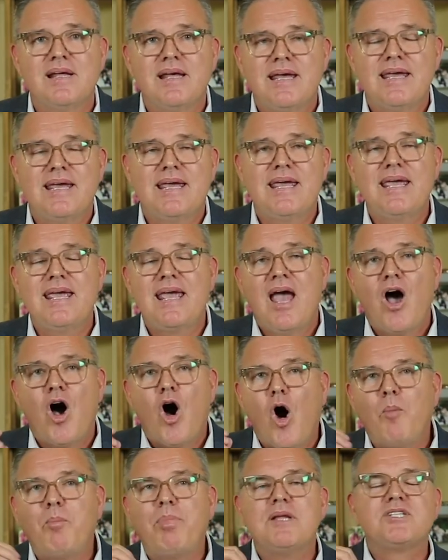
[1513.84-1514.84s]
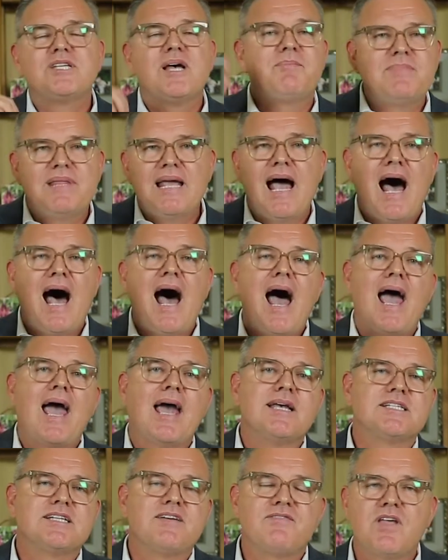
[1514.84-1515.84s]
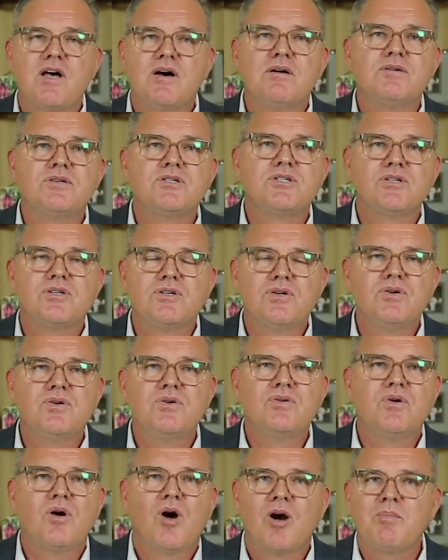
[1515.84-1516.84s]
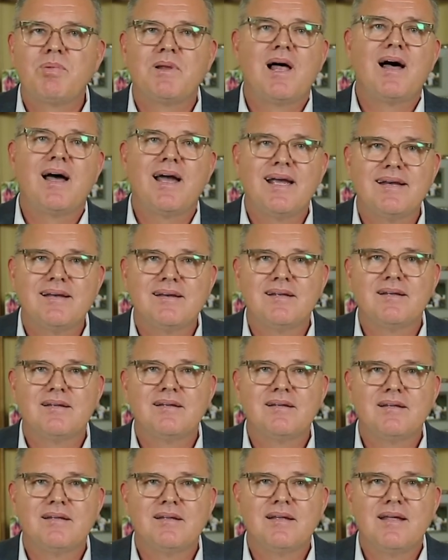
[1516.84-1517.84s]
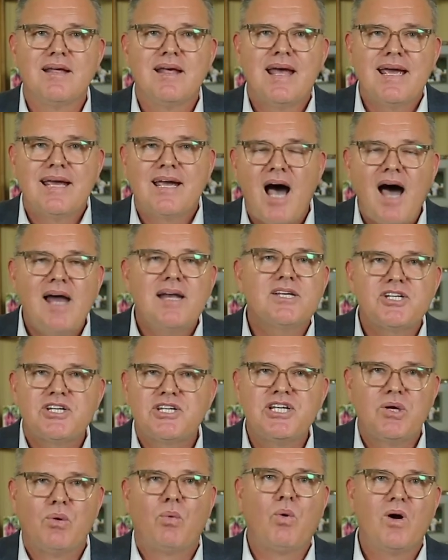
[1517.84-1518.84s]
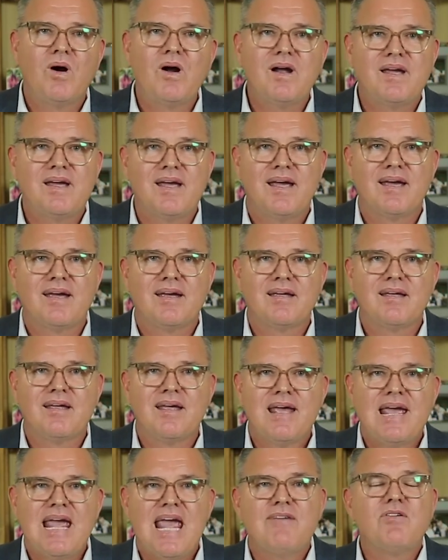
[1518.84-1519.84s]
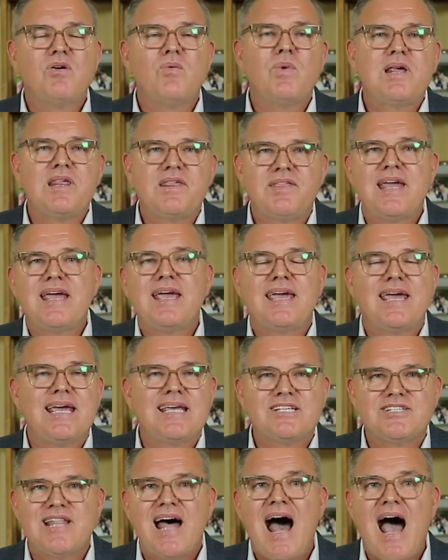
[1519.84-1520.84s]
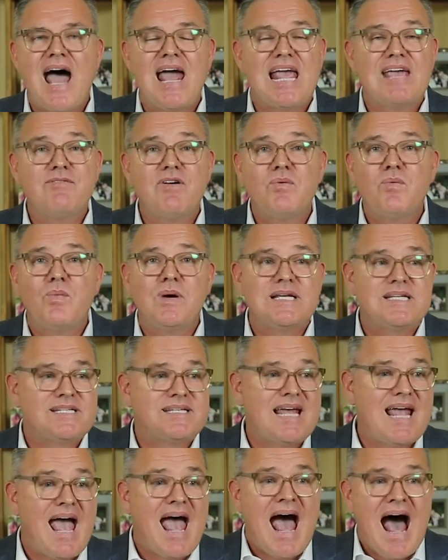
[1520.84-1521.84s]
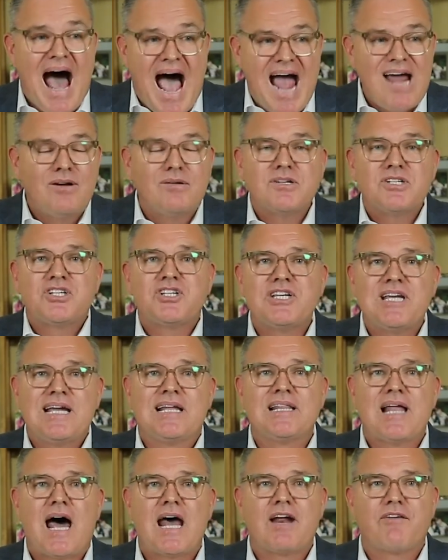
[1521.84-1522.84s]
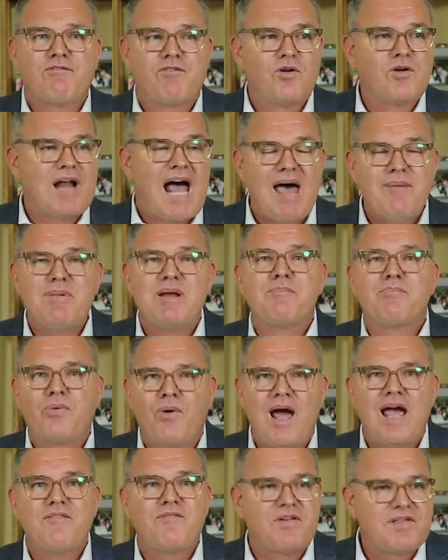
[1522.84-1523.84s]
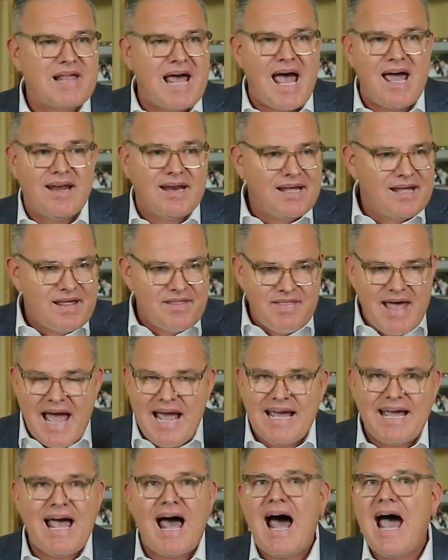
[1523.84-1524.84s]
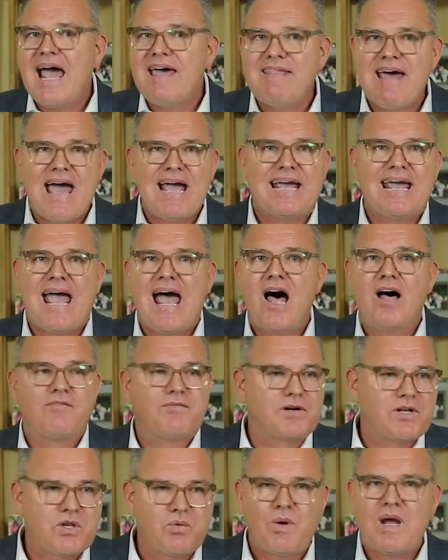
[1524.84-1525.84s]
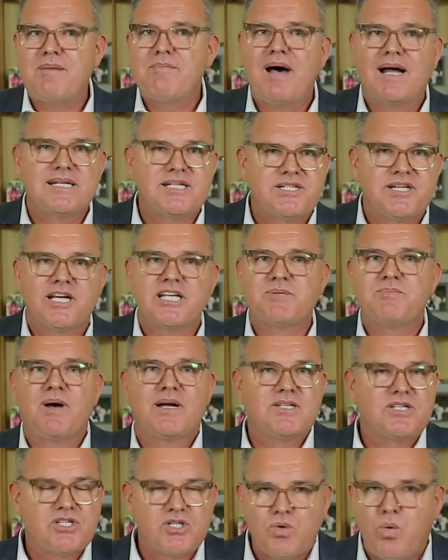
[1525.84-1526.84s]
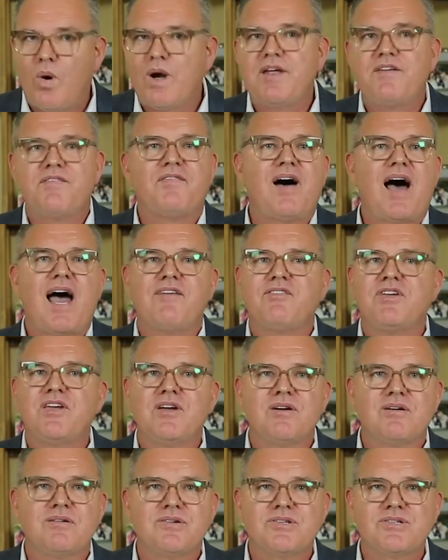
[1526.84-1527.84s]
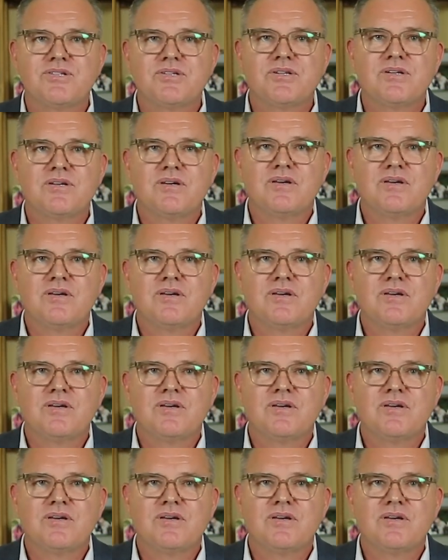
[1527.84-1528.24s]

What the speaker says: He opens up the eyes of those who are blind. And God is still working. Even we think he's not, even we see, I don't see a lot of fruit. I've been praying for that guy, that gal for 3 months, 6 months, 25 years.